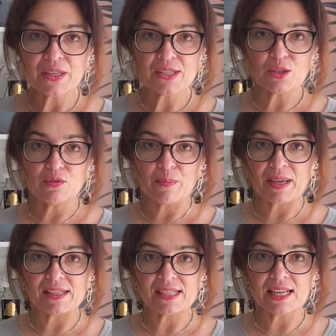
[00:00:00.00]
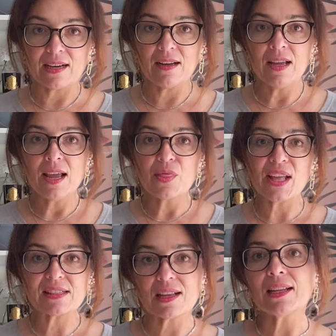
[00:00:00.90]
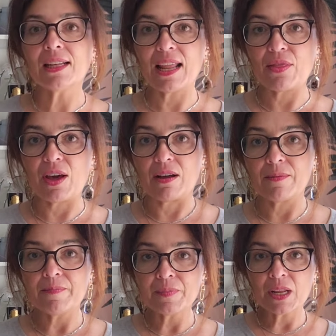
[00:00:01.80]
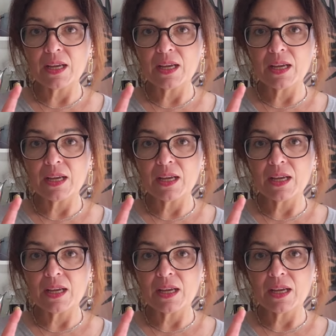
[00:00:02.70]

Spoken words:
silver piece here, that's a leather